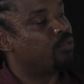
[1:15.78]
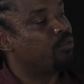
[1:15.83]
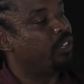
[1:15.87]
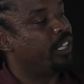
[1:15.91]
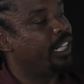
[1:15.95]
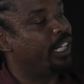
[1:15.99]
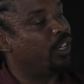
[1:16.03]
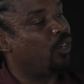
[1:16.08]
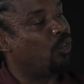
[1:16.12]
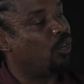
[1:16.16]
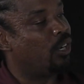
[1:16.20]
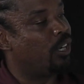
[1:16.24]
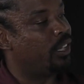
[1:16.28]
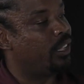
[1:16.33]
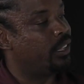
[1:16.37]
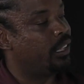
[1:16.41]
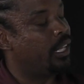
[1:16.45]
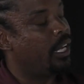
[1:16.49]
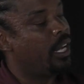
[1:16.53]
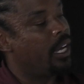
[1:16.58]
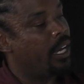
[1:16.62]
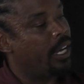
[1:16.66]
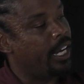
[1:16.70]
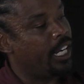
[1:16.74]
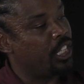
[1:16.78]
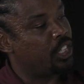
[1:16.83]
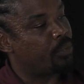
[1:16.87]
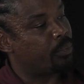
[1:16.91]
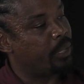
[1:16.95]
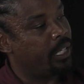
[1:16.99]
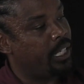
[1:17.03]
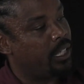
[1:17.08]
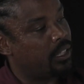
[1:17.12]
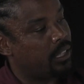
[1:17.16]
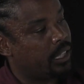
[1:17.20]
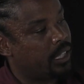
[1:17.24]
is running on
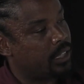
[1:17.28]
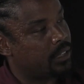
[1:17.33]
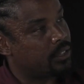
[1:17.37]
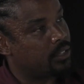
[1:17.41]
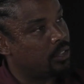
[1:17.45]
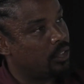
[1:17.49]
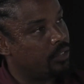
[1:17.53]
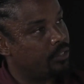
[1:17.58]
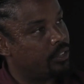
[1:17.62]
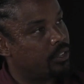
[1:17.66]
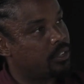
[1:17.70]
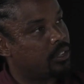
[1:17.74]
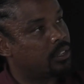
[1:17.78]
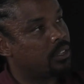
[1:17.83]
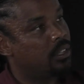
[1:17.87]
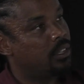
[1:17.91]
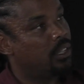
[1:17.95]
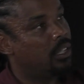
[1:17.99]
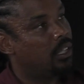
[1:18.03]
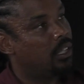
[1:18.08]
HP class servers.